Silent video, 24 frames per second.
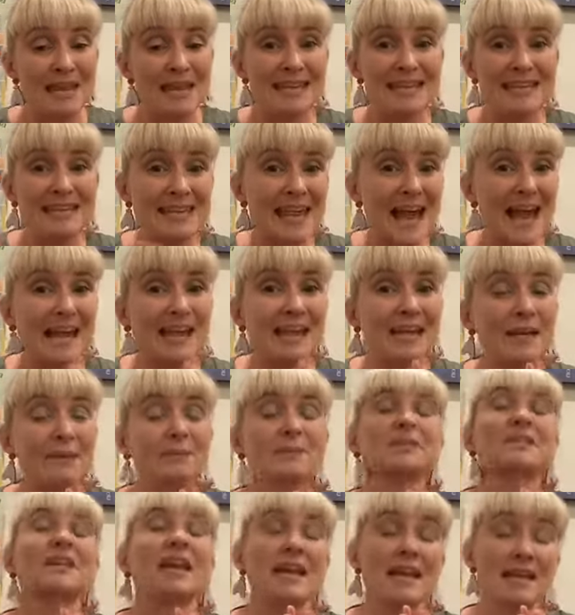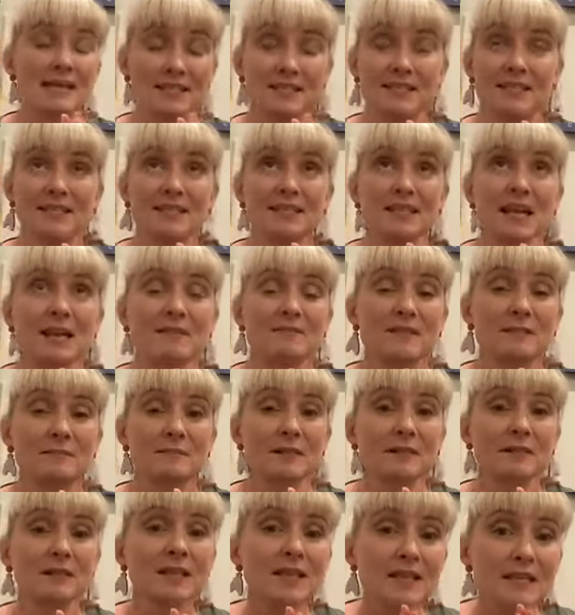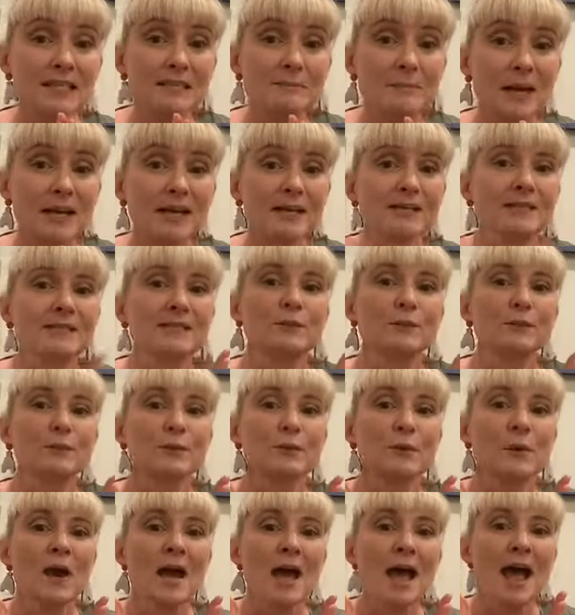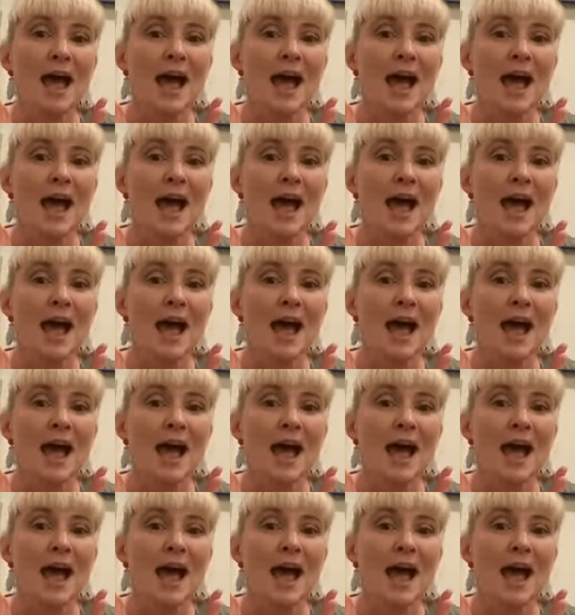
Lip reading: yay, it was excellent to have some little kids back at school.